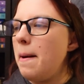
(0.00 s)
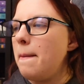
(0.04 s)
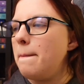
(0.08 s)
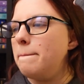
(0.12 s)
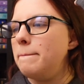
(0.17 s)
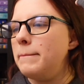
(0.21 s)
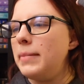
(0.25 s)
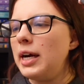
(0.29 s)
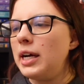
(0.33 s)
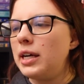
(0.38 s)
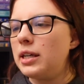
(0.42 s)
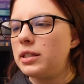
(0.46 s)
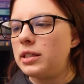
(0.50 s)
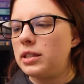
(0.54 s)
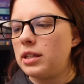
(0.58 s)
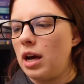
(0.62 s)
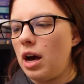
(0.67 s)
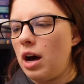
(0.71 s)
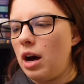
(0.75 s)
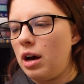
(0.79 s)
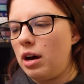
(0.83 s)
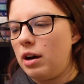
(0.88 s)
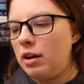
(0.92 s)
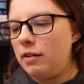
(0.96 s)
mix
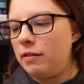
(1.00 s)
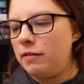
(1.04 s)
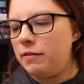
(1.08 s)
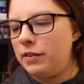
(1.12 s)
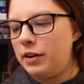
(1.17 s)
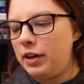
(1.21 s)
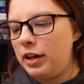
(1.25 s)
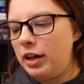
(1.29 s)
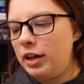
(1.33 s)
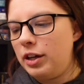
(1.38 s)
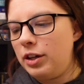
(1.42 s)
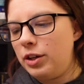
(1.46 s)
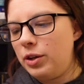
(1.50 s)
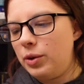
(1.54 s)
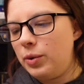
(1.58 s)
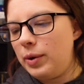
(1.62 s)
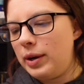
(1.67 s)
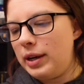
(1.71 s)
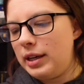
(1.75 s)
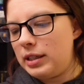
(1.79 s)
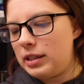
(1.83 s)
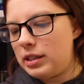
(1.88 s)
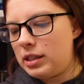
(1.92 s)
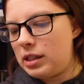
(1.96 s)
of
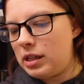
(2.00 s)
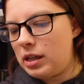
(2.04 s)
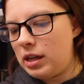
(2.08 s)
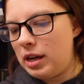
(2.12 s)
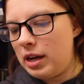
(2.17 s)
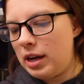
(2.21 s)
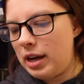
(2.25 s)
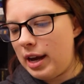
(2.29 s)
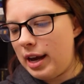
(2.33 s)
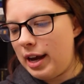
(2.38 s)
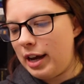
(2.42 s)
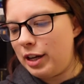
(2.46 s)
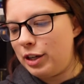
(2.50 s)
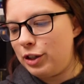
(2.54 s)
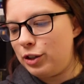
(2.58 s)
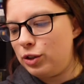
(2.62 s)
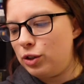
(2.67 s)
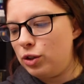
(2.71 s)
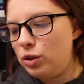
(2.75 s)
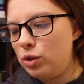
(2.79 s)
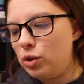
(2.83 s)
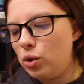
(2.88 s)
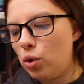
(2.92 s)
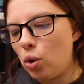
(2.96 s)
Inuit
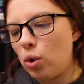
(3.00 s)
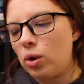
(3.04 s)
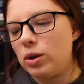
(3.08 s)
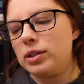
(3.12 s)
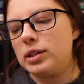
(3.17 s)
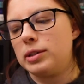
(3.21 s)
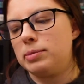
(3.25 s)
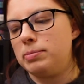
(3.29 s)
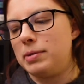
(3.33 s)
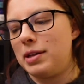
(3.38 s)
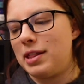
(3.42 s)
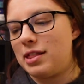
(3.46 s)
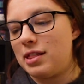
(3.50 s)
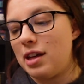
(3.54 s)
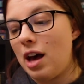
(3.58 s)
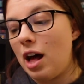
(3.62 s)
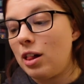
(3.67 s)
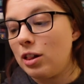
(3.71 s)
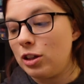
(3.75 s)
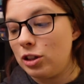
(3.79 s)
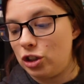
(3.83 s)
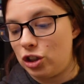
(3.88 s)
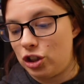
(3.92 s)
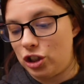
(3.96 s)
and Norse
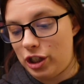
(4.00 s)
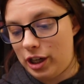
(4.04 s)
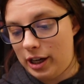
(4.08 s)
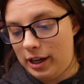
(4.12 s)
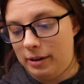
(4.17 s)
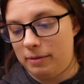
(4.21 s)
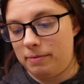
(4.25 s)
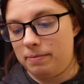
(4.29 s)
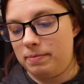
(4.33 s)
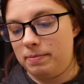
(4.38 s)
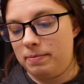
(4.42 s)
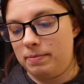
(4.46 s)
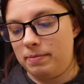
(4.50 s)
mythology